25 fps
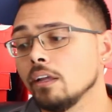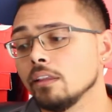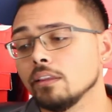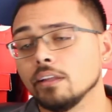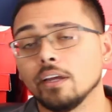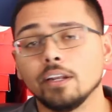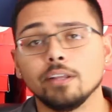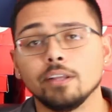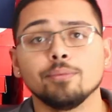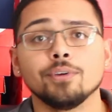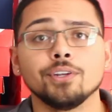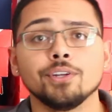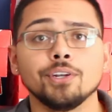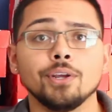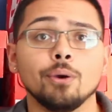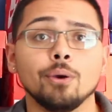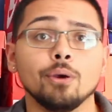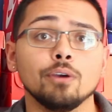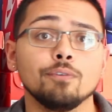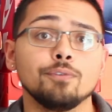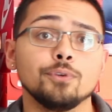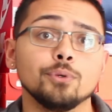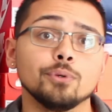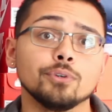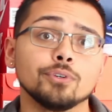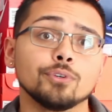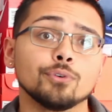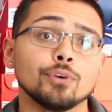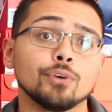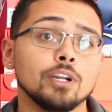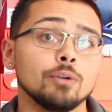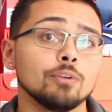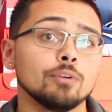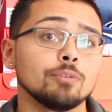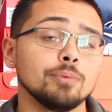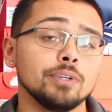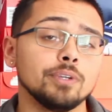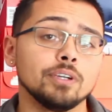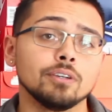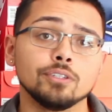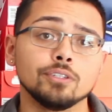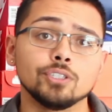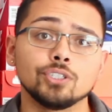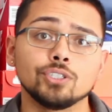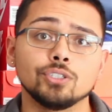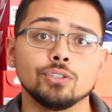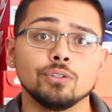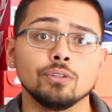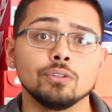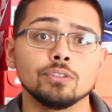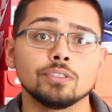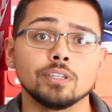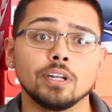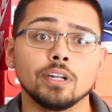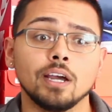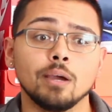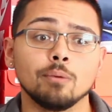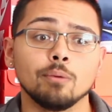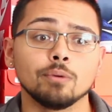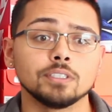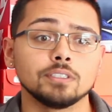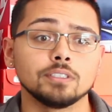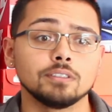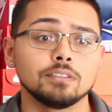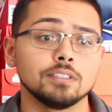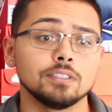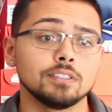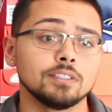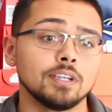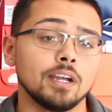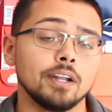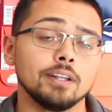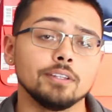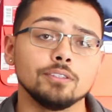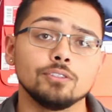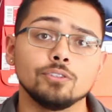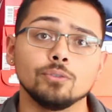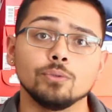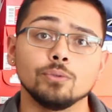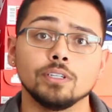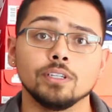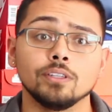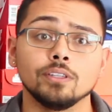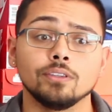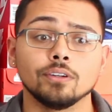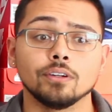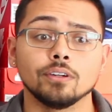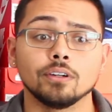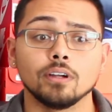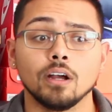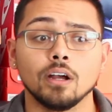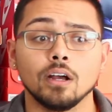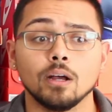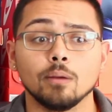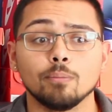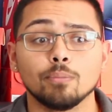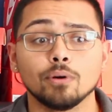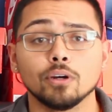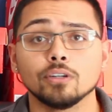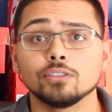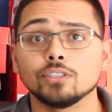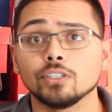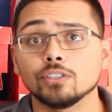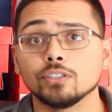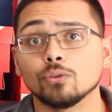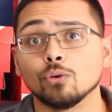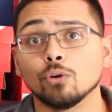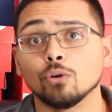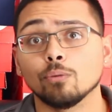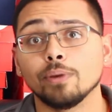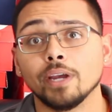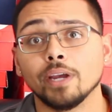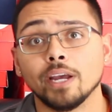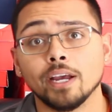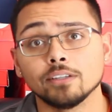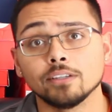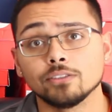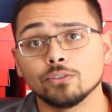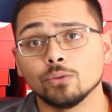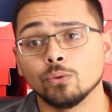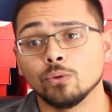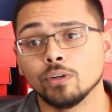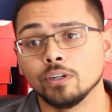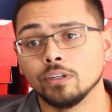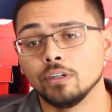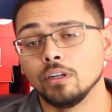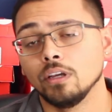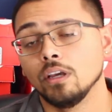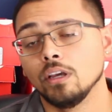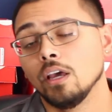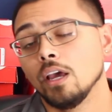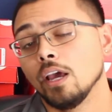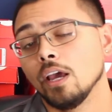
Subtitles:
letting me know if you agreed with me on the shoes that I was deciding to either purchase or pass on.